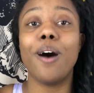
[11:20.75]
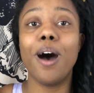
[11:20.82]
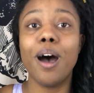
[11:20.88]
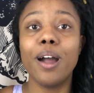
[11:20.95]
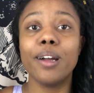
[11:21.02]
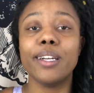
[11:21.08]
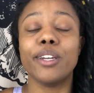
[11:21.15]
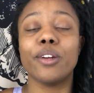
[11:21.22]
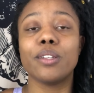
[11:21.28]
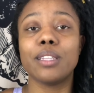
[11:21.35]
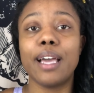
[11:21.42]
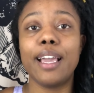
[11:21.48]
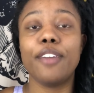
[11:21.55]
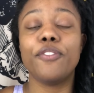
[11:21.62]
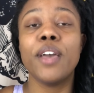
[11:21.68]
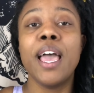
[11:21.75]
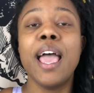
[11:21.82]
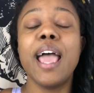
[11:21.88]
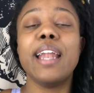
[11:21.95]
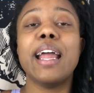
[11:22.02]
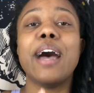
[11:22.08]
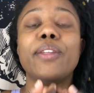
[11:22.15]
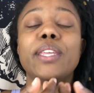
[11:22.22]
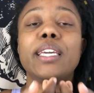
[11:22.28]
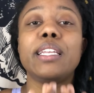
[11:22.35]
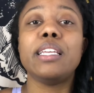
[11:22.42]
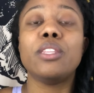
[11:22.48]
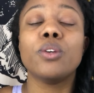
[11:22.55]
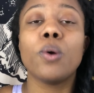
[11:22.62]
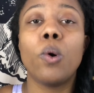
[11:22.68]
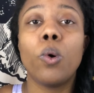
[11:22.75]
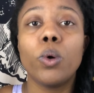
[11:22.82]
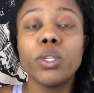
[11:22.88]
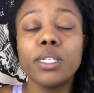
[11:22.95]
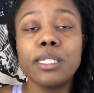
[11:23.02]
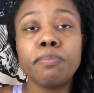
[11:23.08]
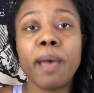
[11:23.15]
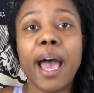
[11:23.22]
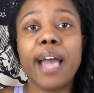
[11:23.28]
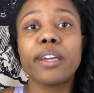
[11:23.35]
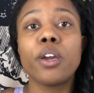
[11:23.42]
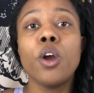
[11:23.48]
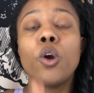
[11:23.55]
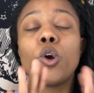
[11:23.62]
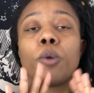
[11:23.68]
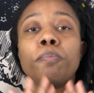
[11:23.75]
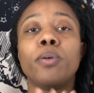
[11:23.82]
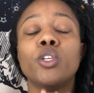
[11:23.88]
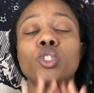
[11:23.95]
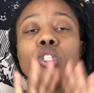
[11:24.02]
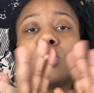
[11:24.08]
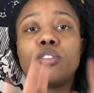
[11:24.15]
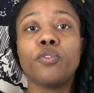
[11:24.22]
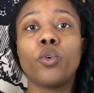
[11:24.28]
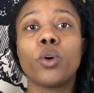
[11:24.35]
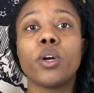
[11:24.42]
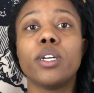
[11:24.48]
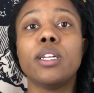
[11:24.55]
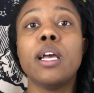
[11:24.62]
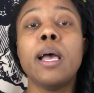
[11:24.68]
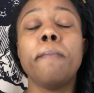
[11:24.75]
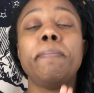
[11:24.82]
are in our life and how they can either hold us back or push us forward